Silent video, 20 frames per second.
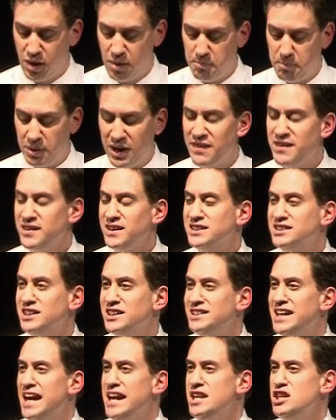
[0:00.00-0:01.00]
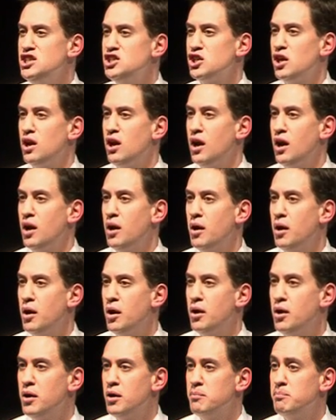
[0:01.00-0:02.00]
But I think there's a danger
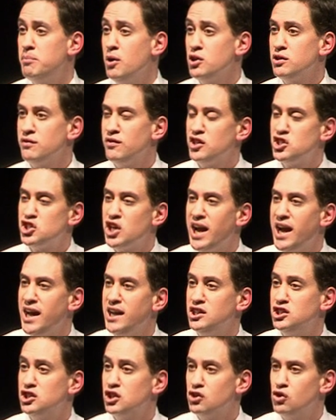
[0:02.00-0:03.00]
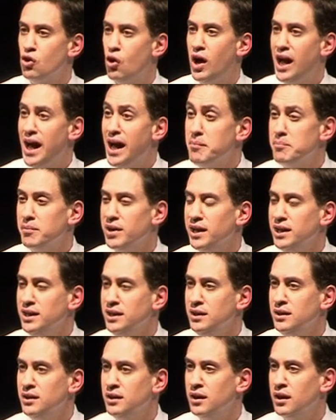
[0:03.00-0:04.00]
both of the change not happening,
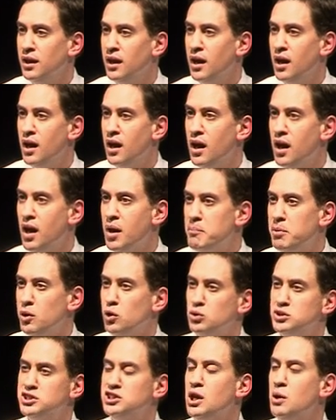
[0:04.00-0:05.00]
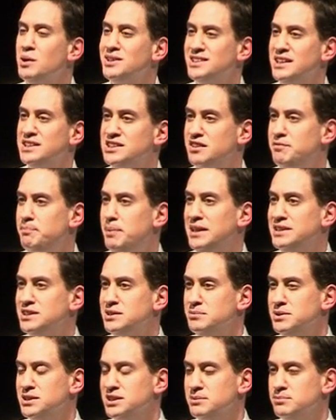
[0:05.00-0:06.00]
but also a sense of
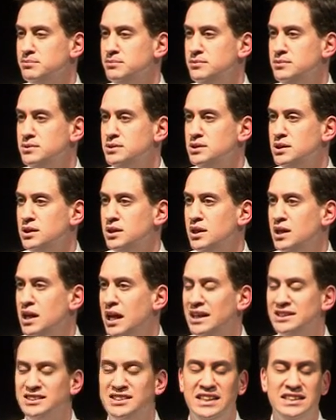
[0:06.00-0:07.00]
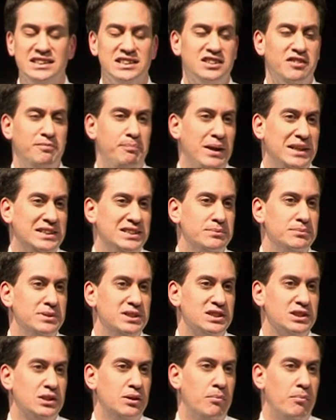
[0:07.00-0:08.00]
pessimism. A sense of
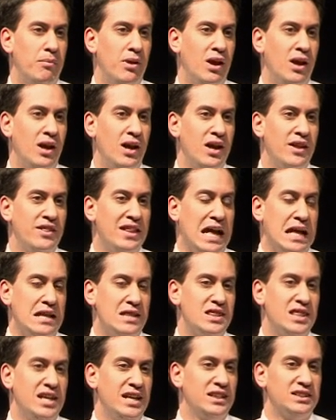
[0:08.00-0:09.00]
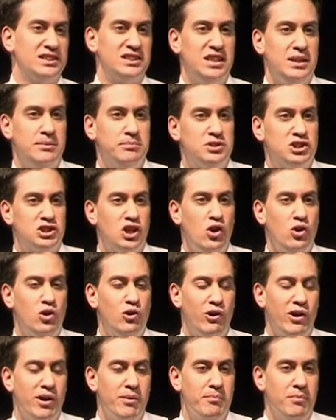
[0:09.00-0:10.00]
pessimism that things seem so
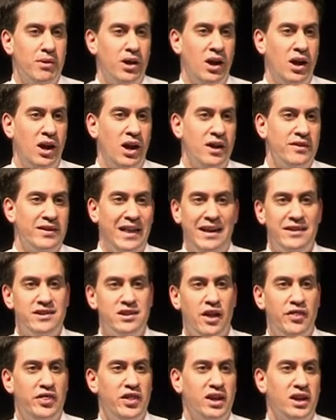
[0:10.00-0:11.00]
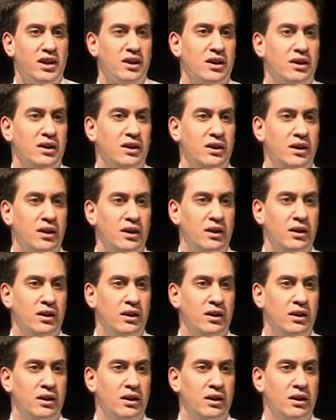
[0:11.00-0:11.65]
grim that nothing can